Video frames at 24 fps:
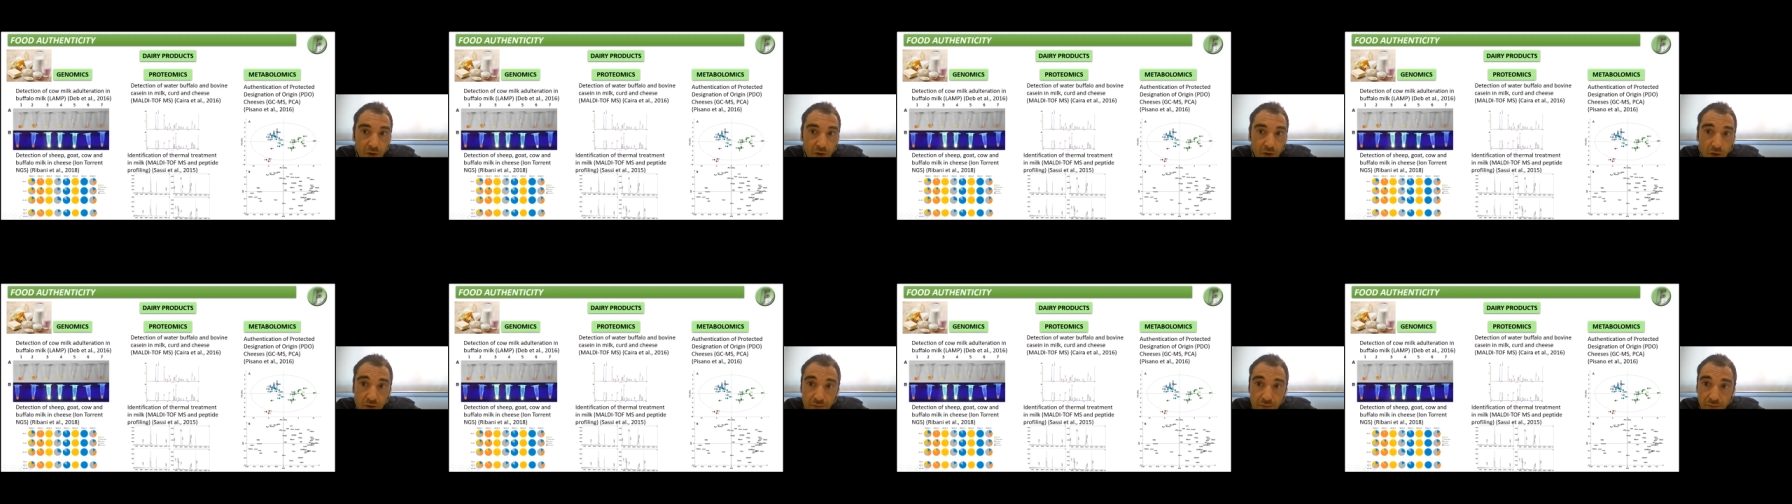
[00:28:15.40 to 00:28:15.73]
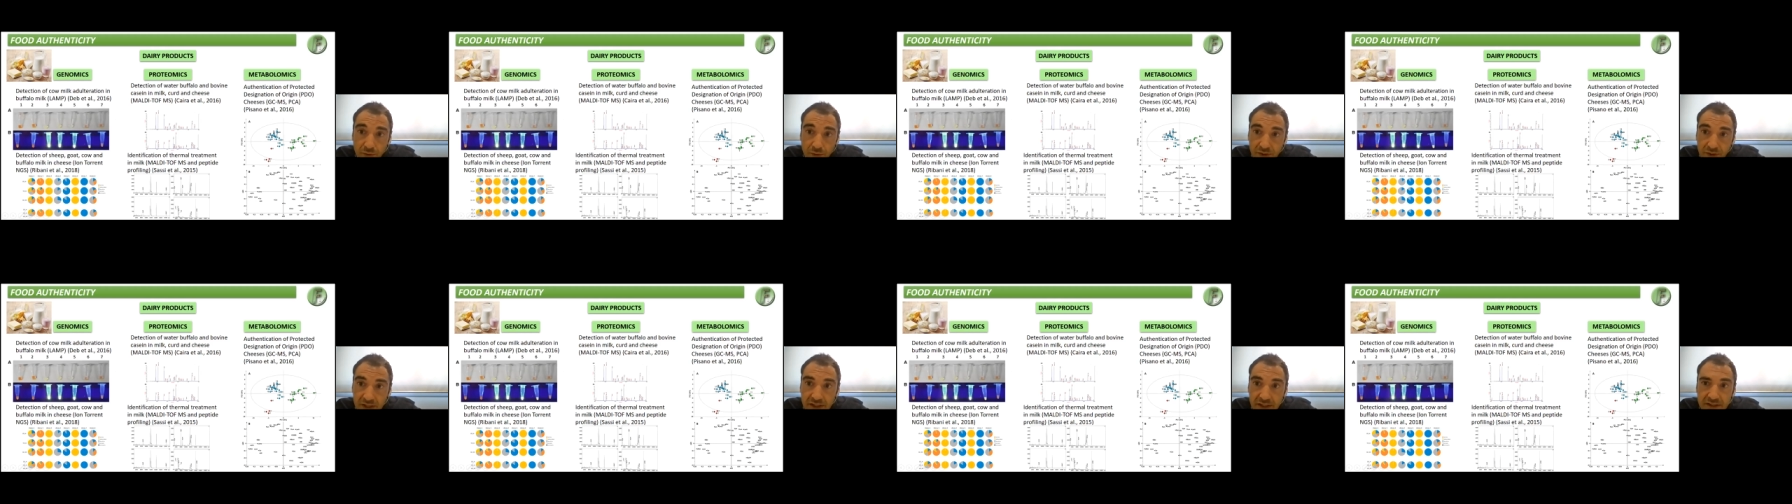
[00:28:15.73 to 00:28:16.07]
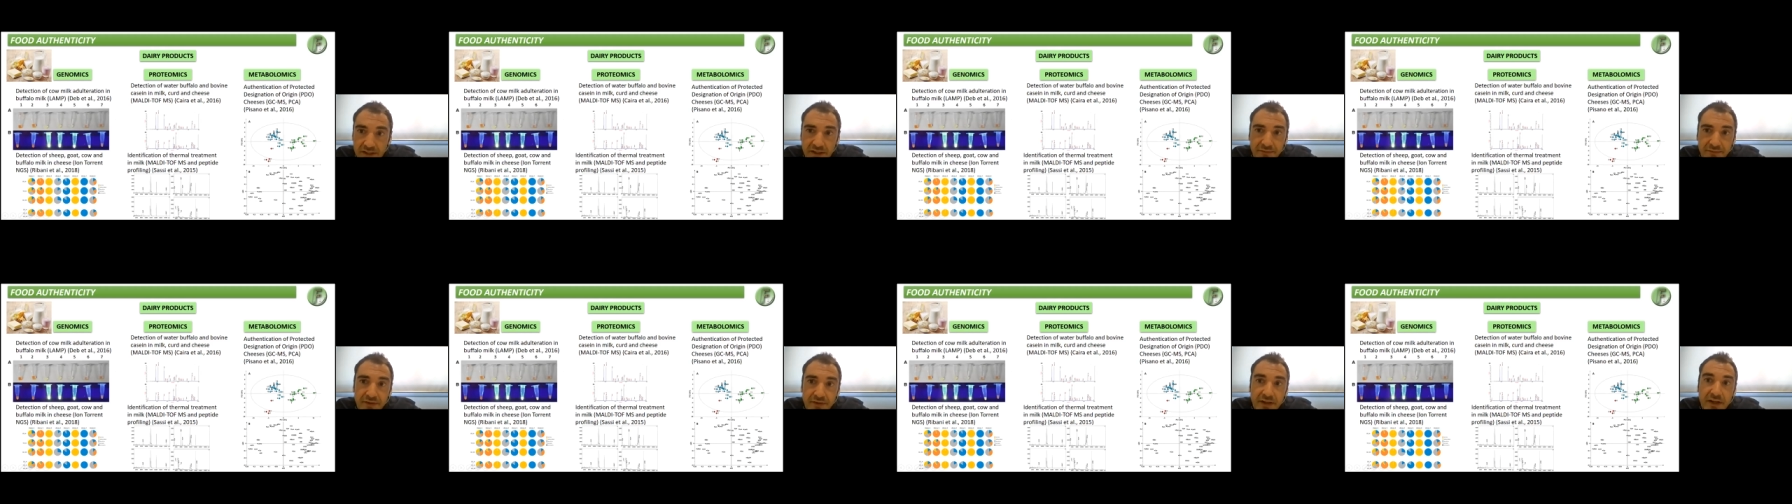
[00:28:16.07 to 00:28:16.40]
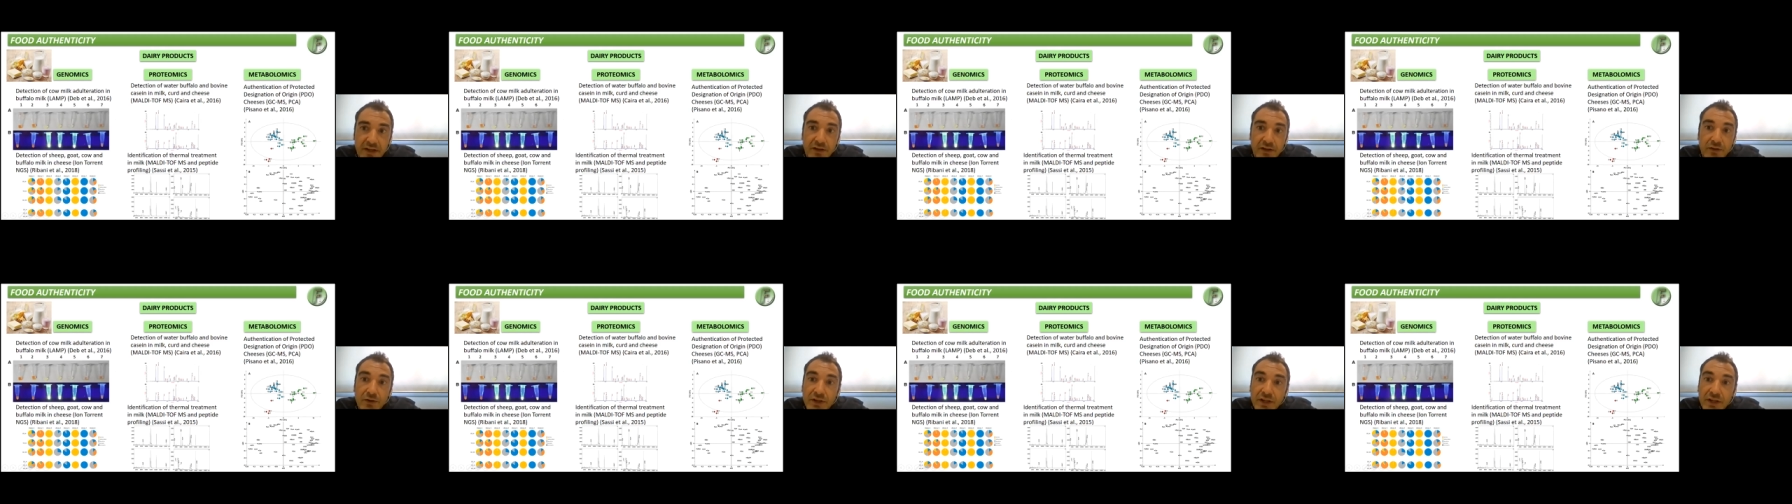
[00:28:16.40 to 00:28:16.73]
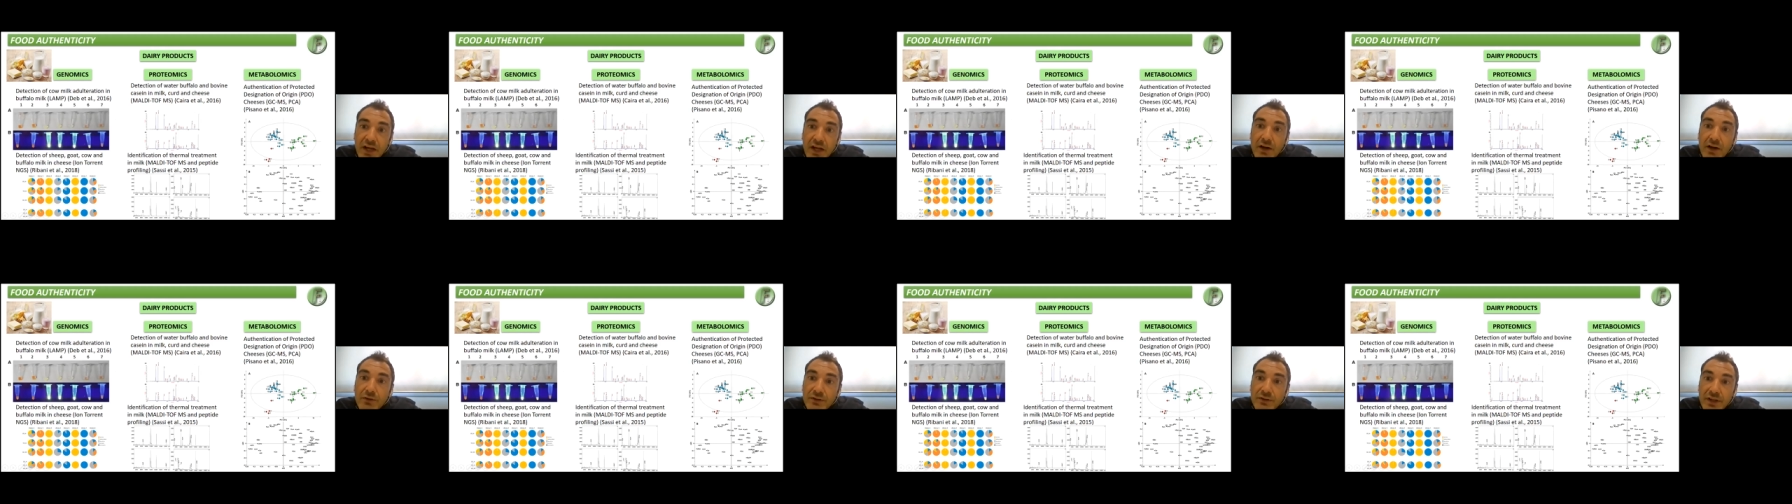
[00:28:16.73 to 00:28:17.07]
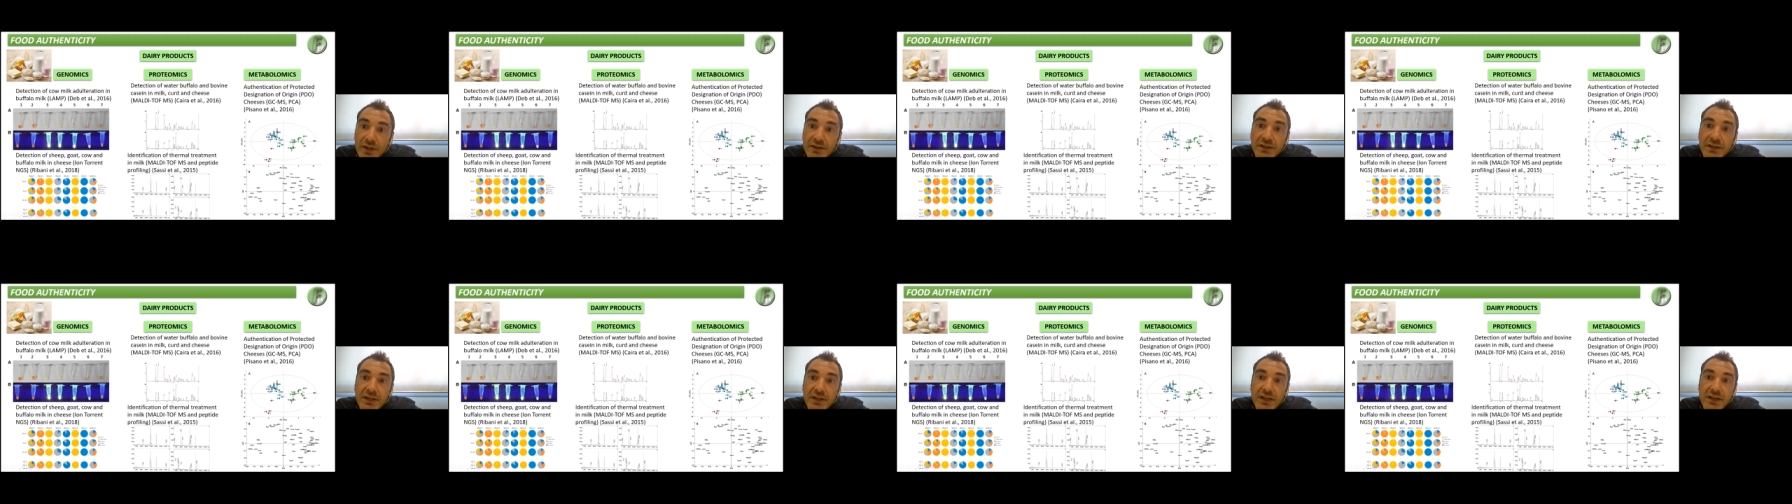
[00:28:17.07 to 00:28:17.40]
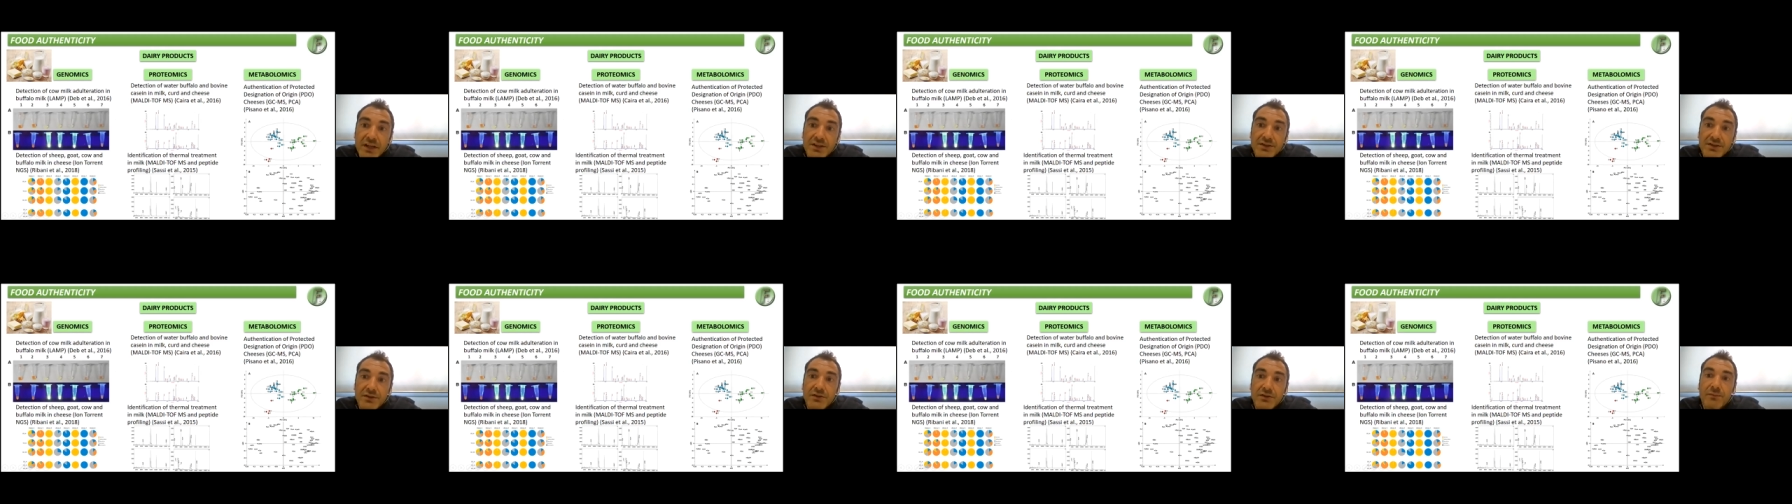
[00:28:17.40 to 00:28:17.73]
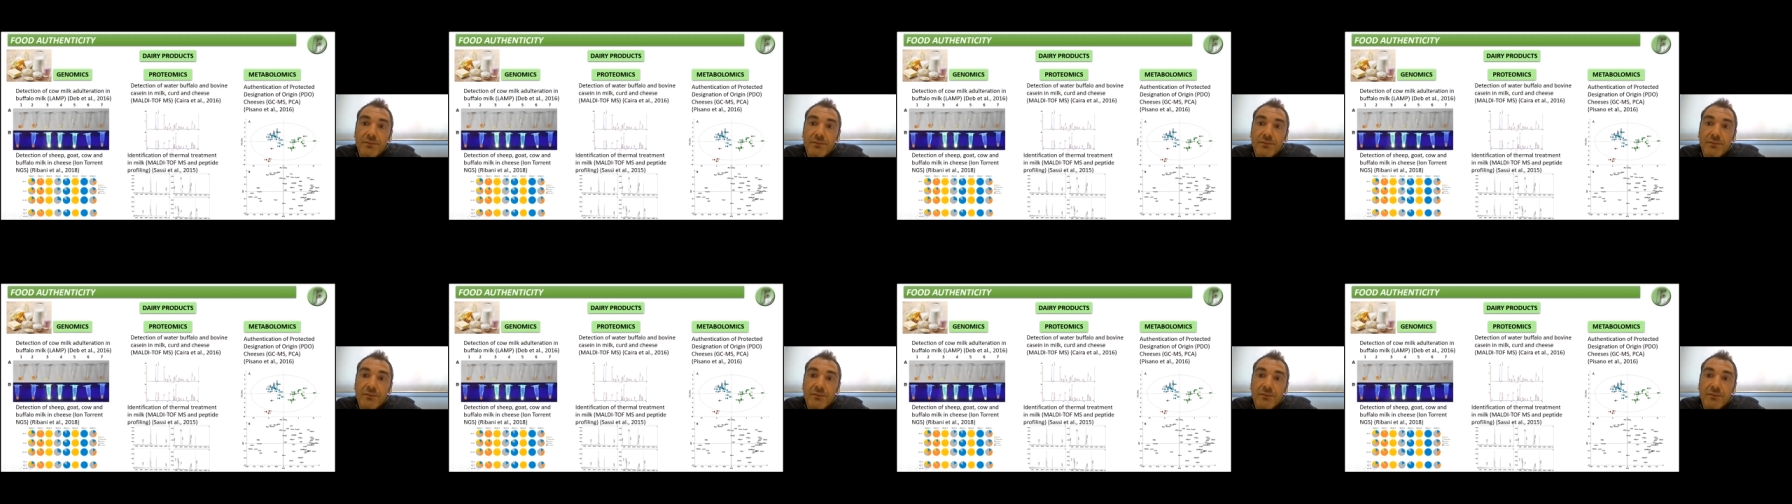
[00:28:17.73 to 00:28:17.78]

or for the, or the authentication